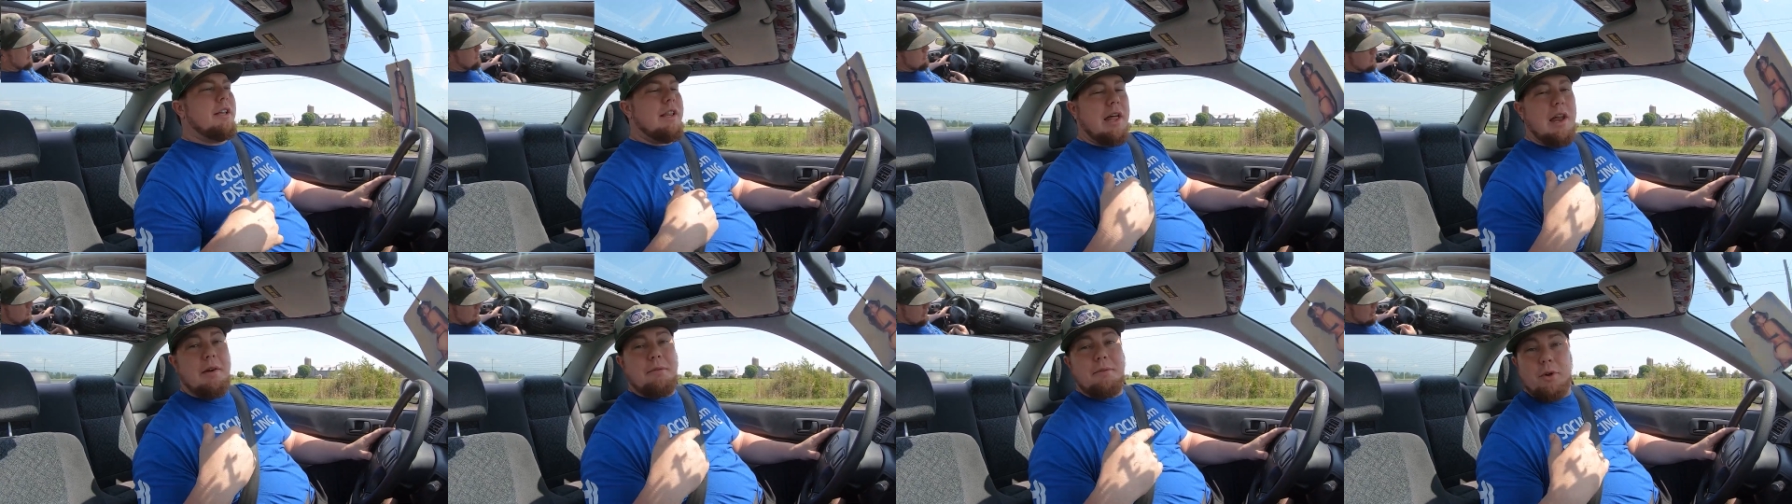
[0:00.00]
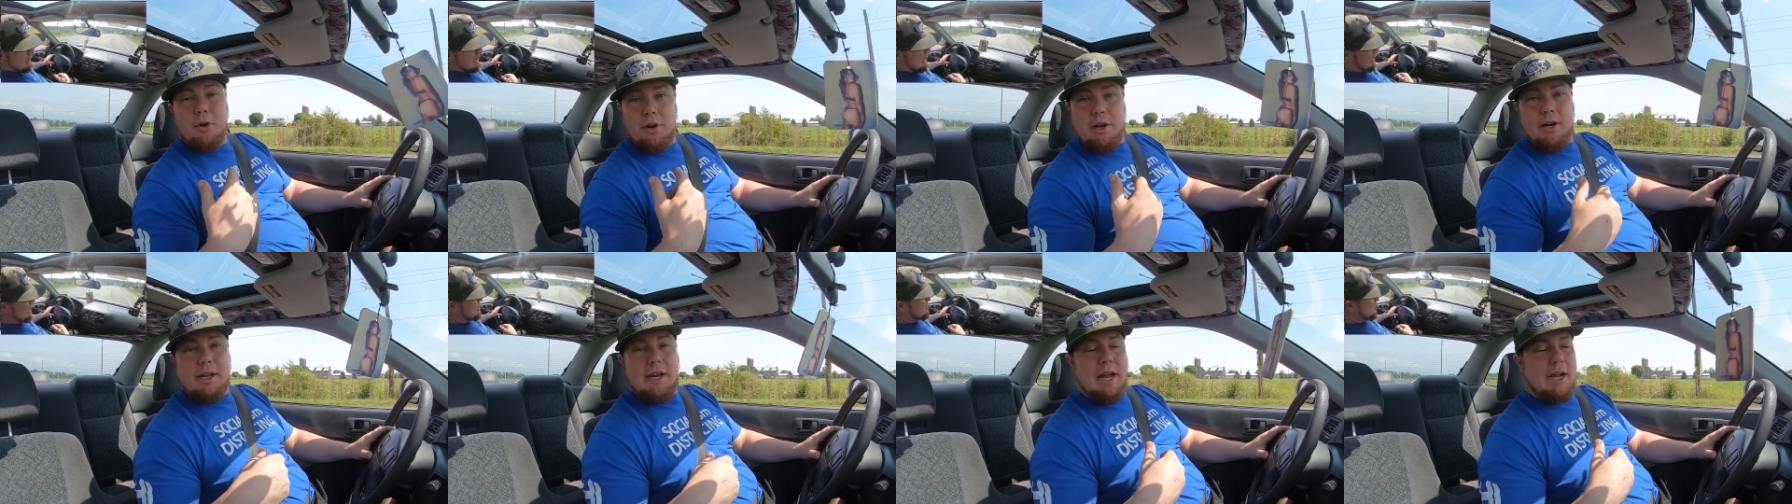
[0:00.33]
that I'm
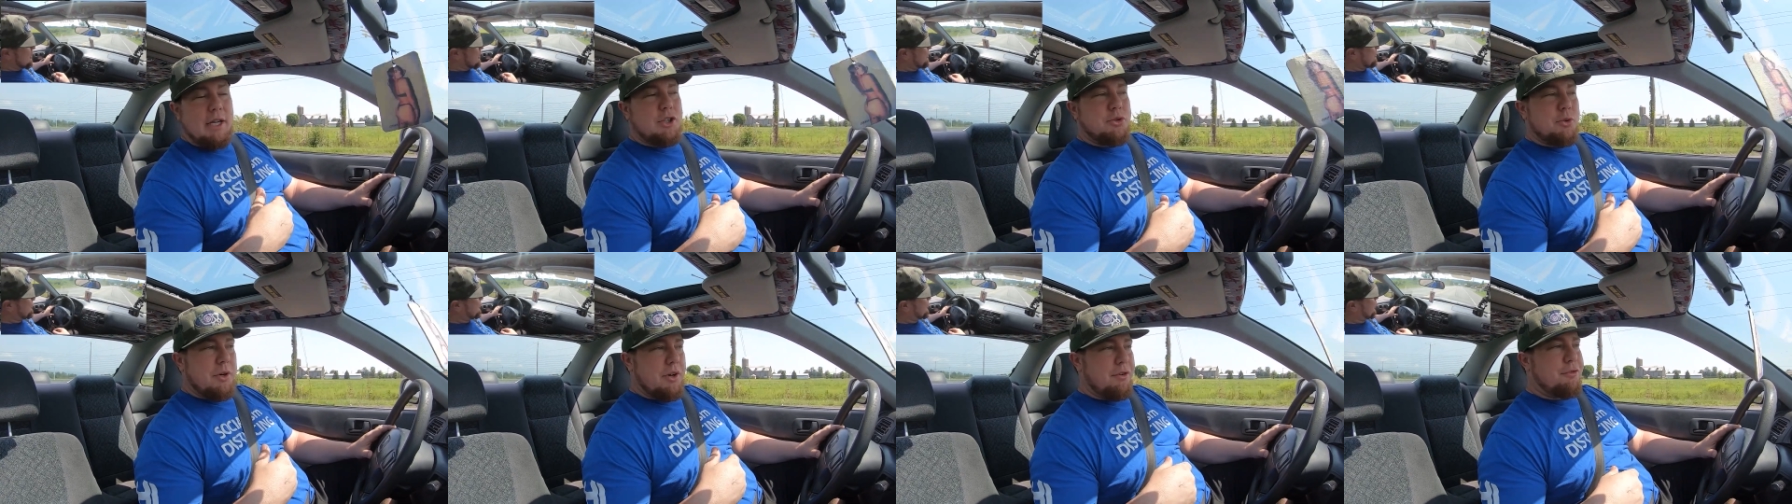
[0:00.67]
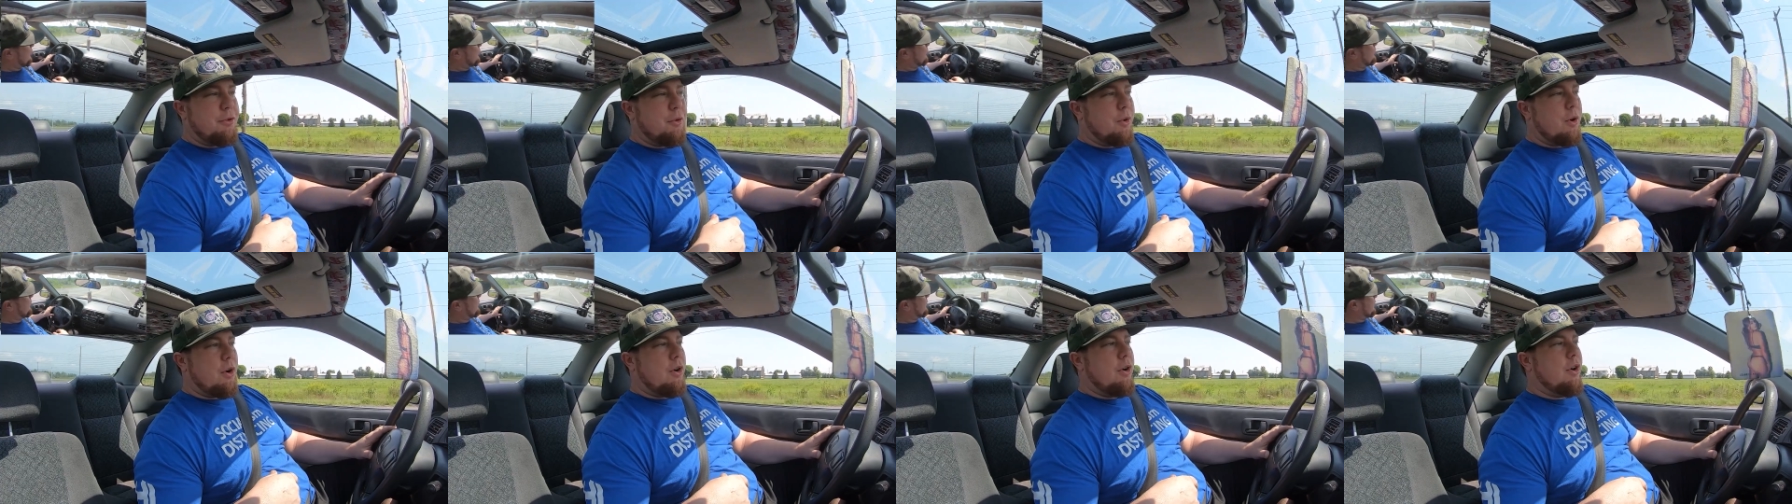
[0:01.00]
doing a
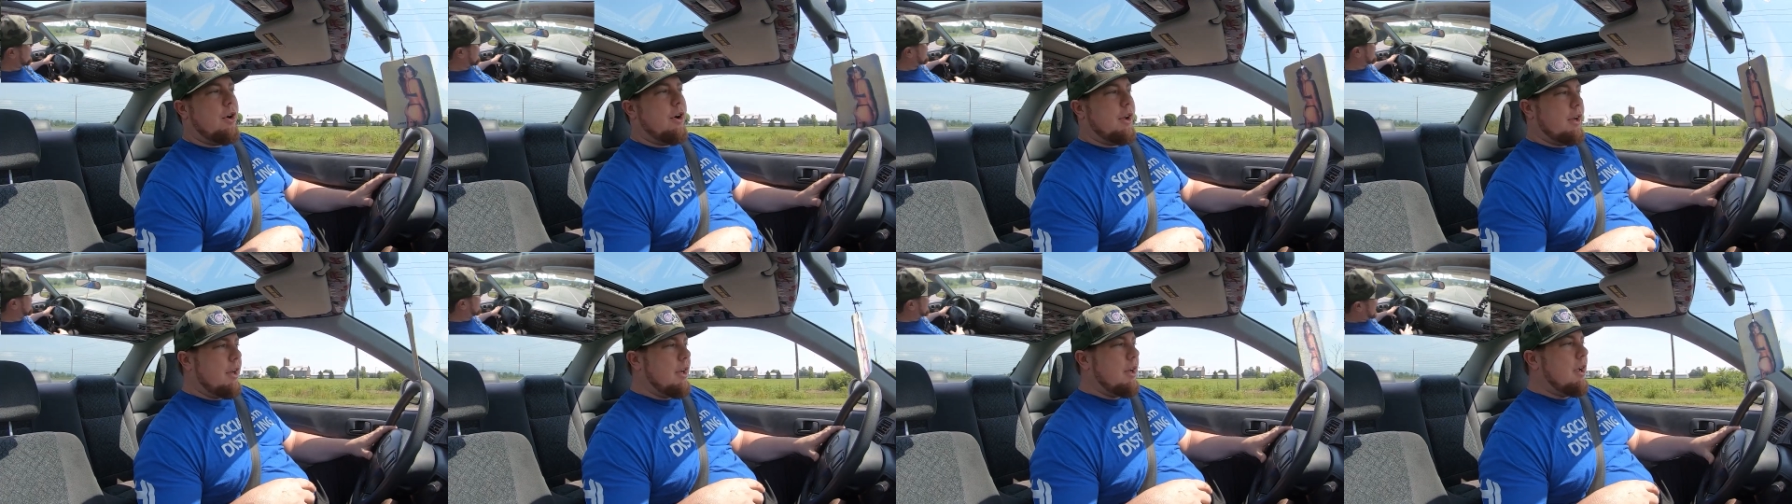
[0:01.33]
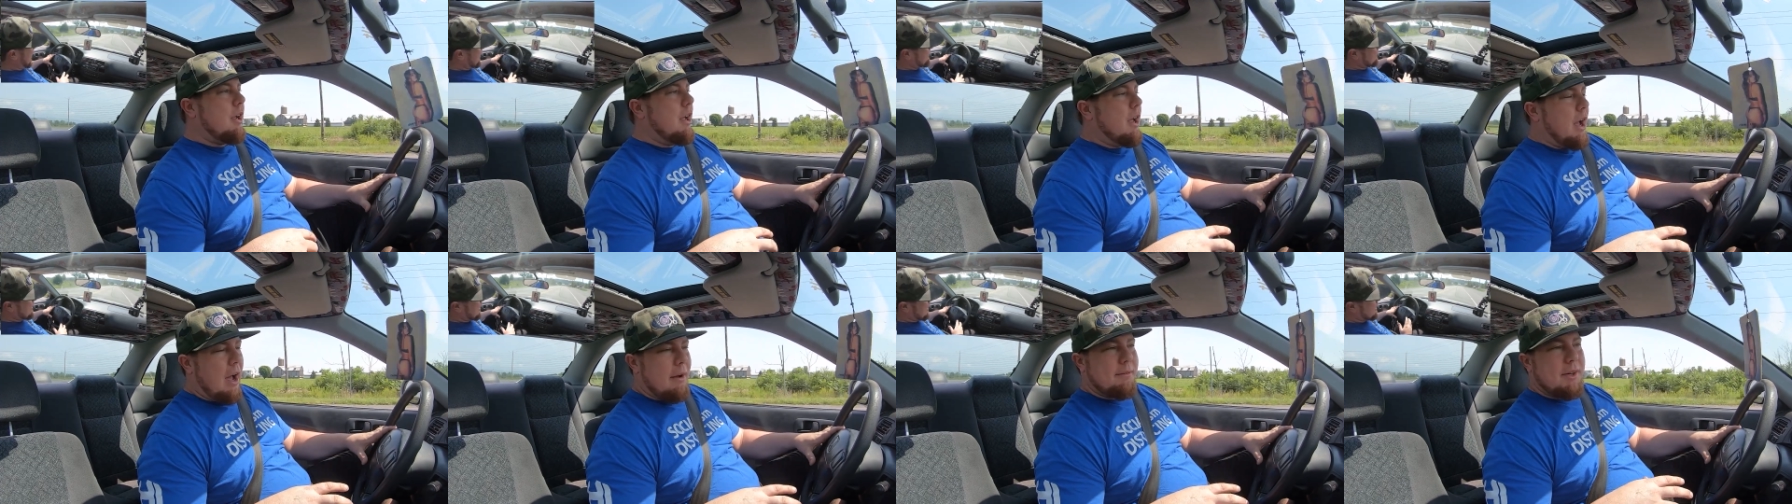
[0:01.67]
K24 on.
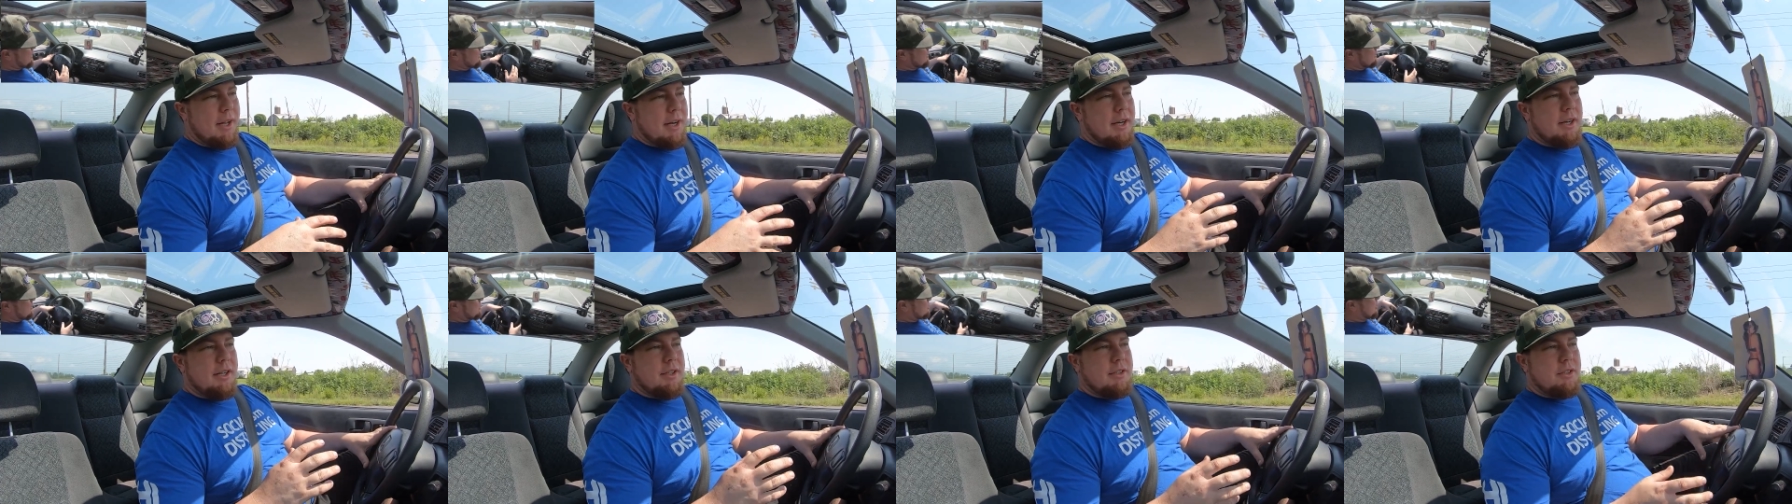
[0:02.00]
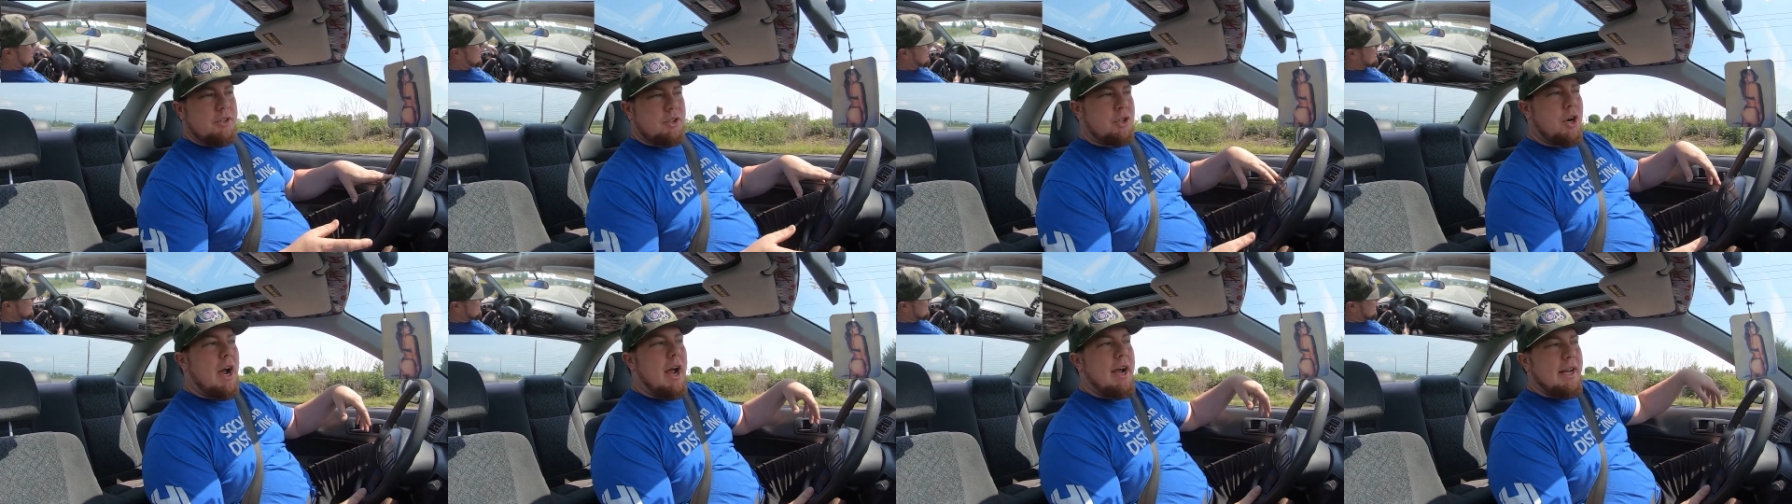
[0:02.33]
I'm gonna
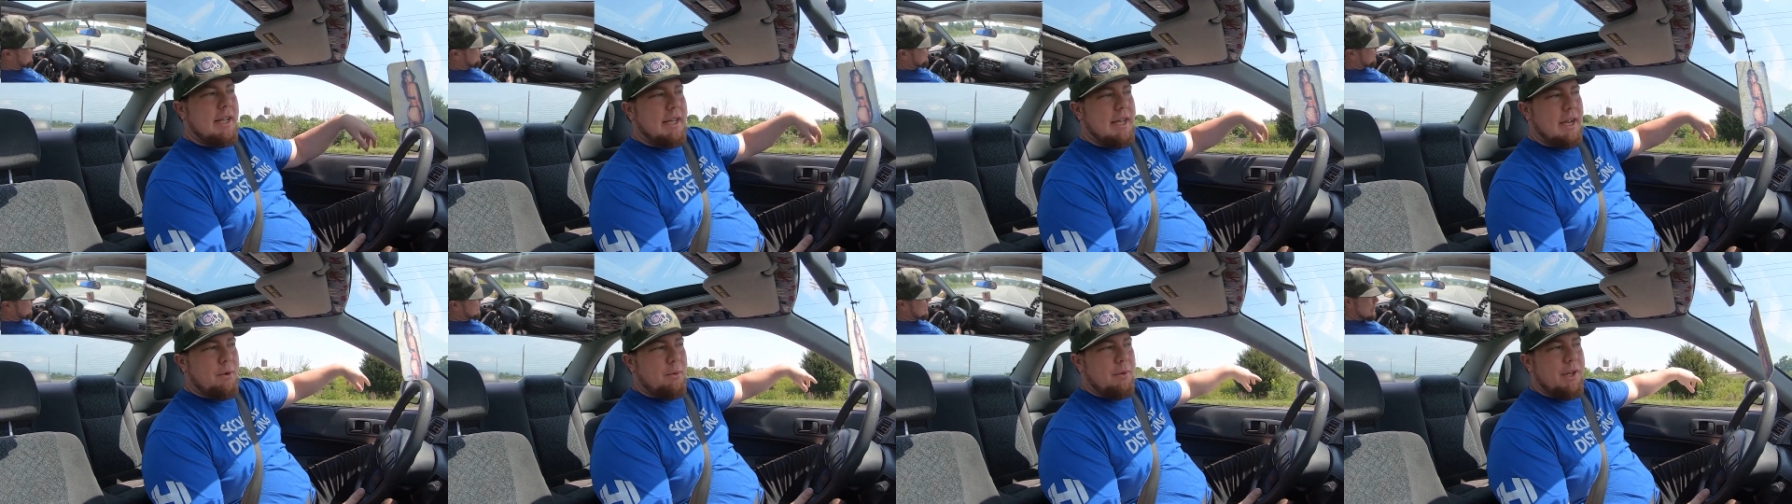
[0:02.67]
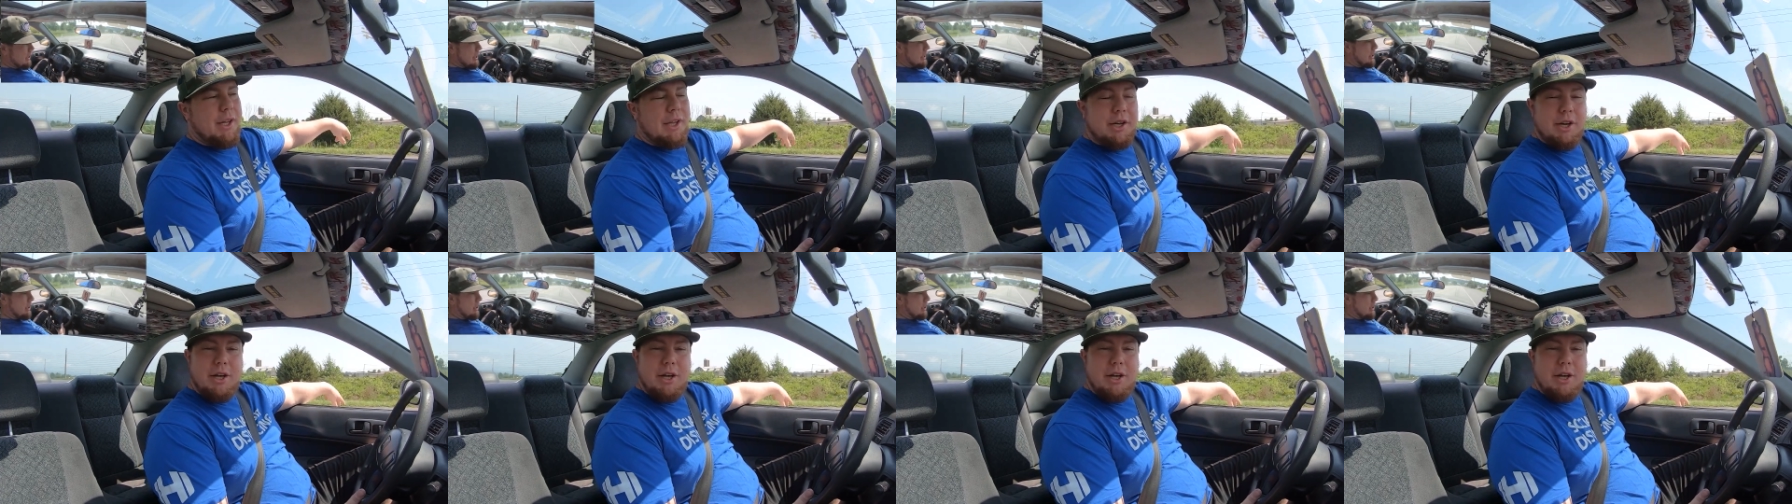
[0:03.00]
try to get really